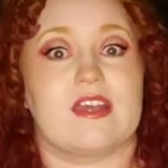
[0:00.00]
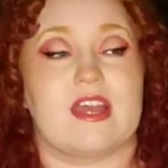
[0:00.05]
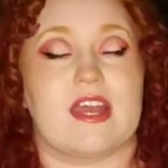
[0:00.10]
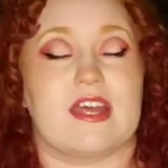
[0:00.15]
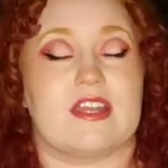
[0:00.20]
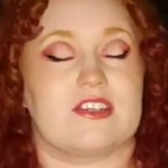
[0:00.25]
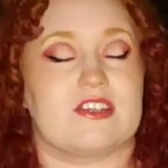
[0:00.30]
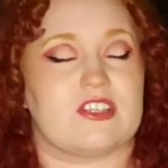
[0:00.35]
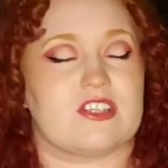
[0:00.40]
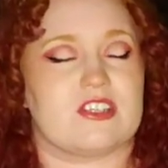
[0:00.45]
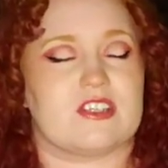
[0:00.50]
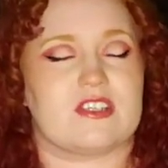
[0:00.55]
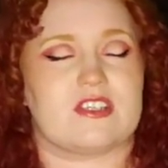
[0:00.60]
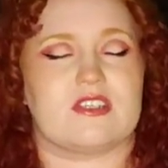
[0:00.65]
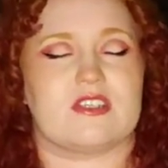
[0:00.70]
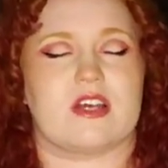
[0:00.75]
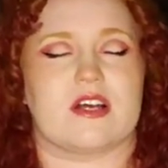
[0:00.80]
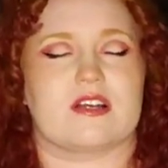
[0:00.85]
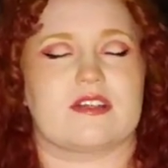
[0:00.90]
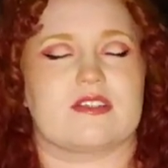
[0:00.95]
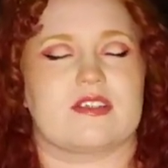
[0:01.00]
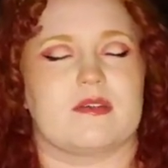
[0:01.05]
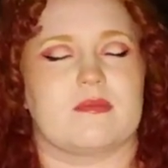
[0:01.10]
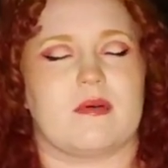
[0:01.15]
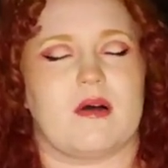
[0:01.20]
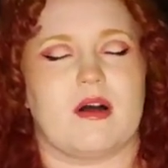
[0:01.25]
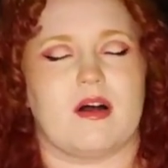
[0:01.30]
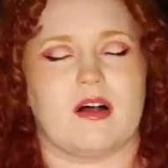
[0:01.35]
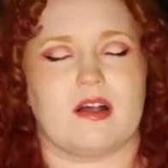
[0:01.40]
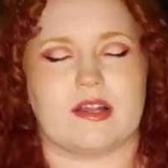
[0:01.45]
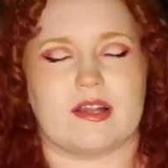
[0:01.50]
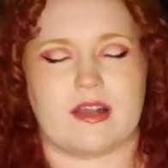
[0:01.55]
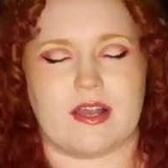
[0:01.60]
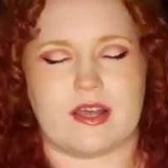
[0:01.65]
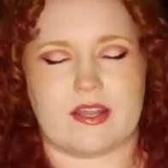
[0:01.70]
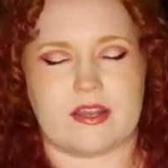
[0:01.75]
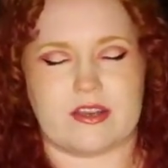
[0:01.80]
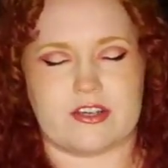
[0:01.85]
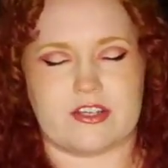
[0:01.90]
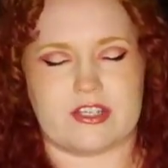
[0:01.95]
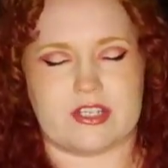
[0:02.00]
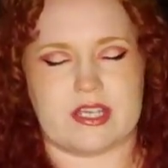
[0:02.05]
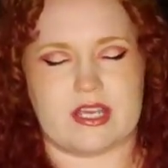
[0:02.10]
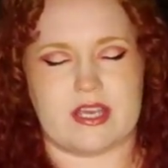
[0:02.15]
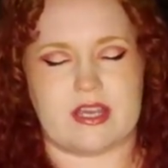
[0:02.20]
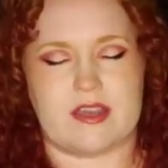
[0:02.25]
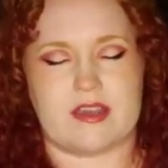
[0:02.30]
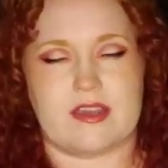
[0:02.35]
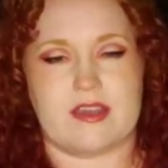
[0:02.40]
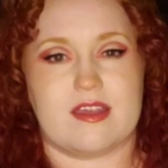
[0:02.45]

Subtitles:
It just sucks up all your energy.